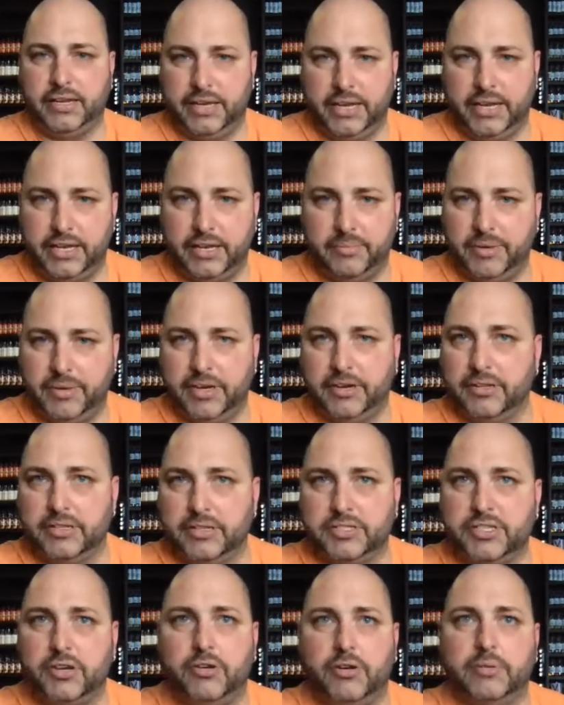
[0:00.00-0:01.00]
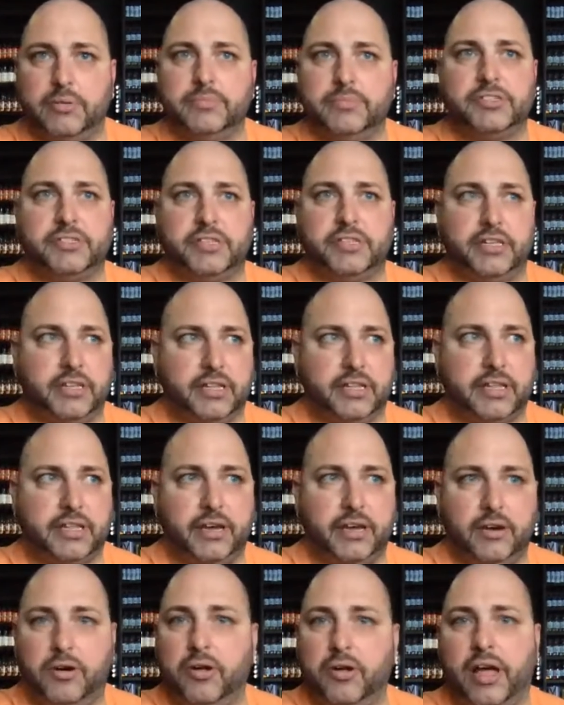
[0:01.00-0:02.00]
need to be on the show. I'm just saying that
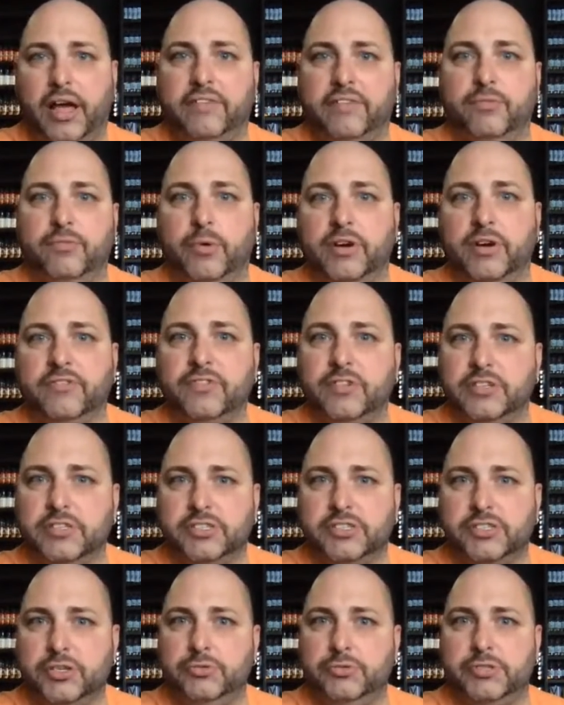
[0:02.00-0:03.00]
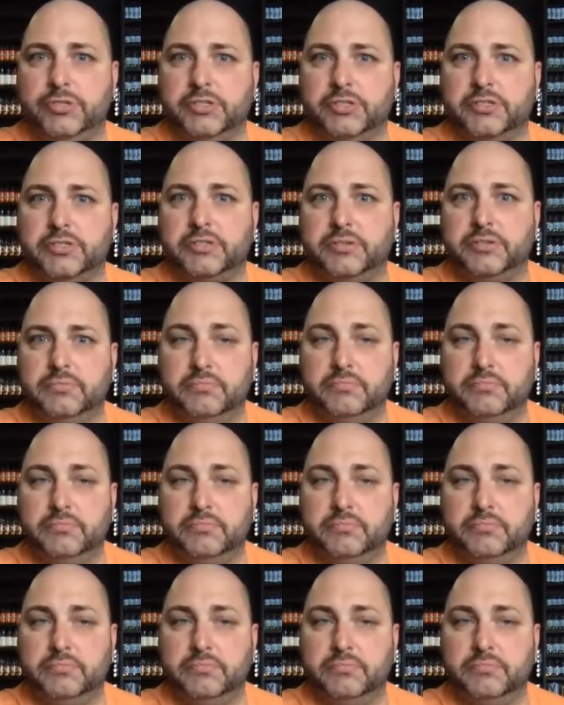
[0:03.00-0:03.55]
they all have wonderful excuses,